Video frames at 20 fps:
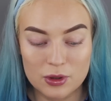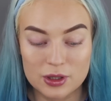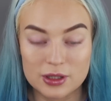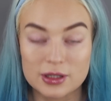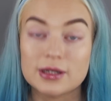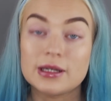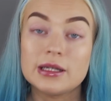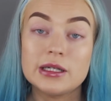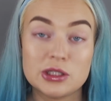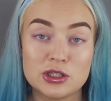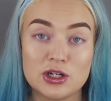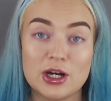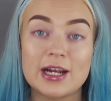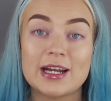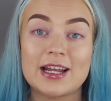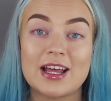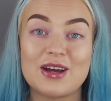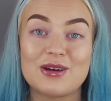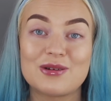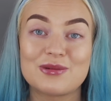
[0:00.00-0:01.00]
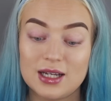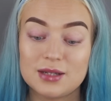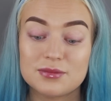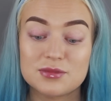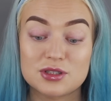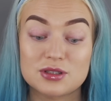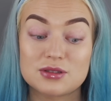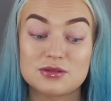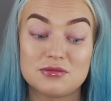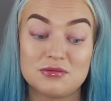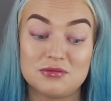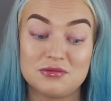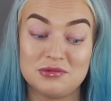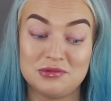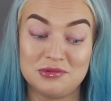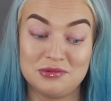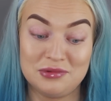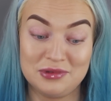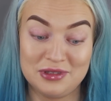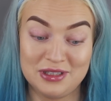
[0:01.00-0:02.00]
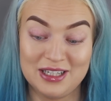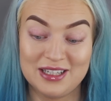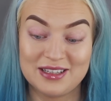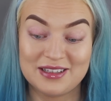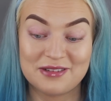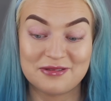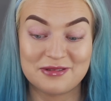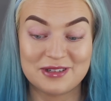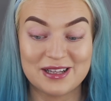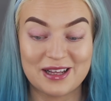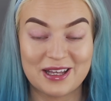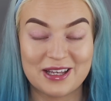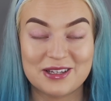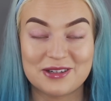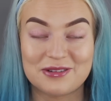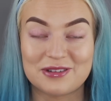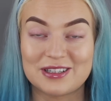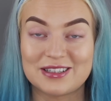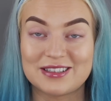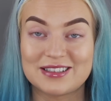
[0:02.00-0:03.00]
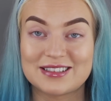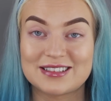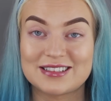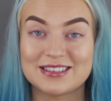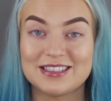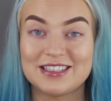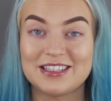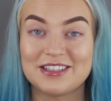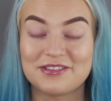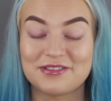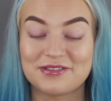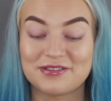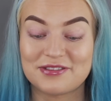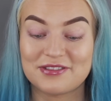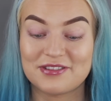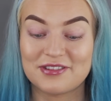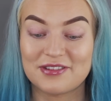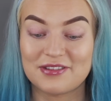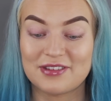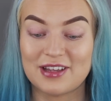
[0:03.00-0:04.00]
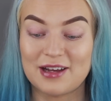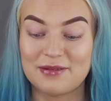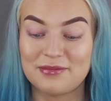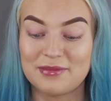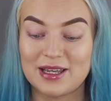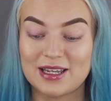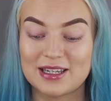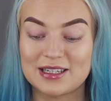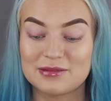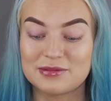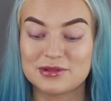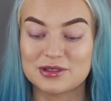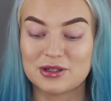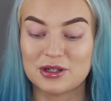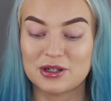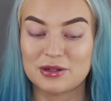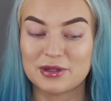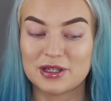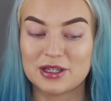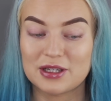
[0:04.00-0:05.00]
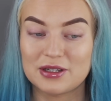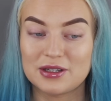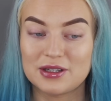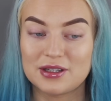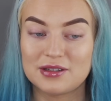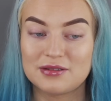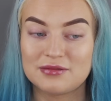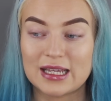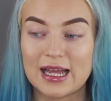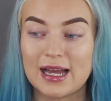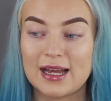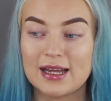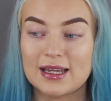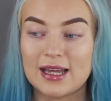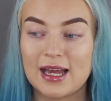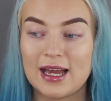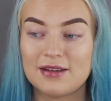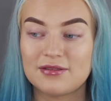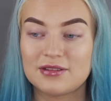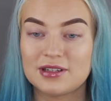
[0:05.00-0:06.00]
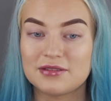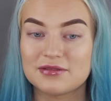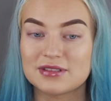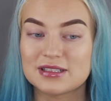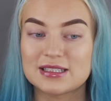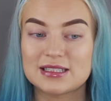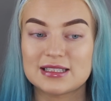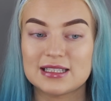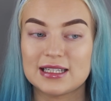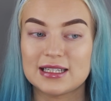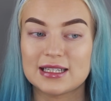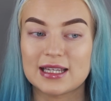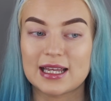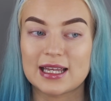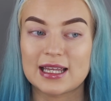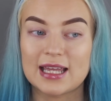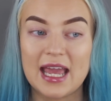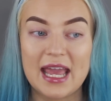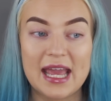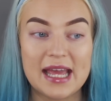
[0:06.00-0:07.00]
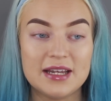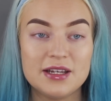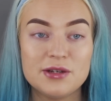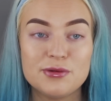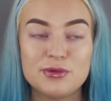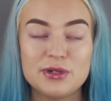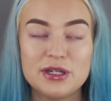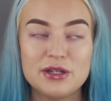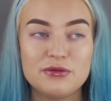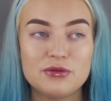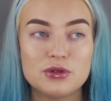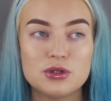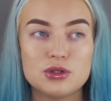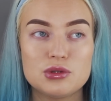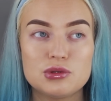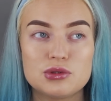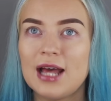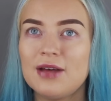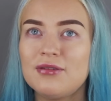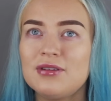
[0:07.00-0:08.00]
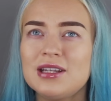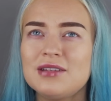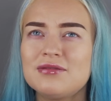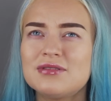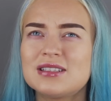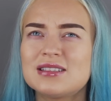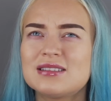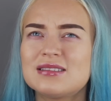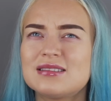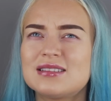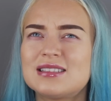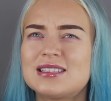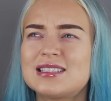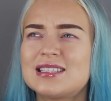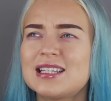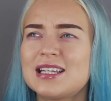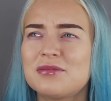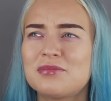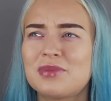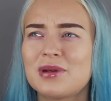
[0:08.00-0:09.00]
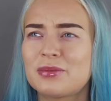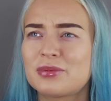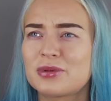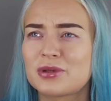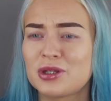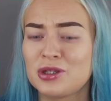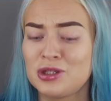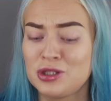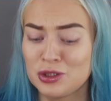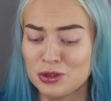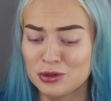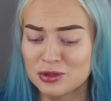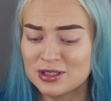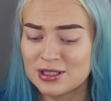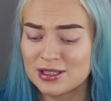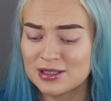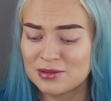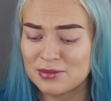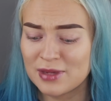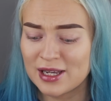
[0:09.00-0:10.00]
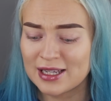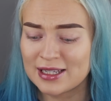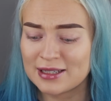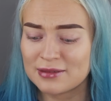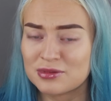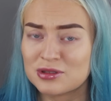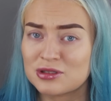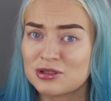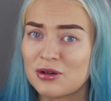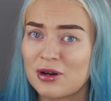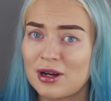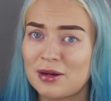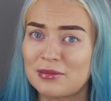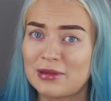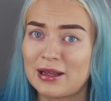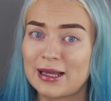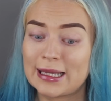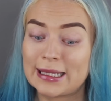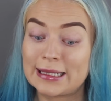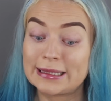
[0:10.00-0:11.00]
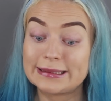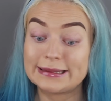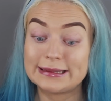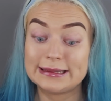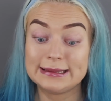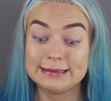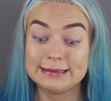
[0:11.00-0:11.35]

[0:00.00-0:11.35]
want to try it out. I'm just really curious if that makeup is gonna be good. Like, I haven't even seen like any reviews, haven't even seen people use this makeup, so I'm like,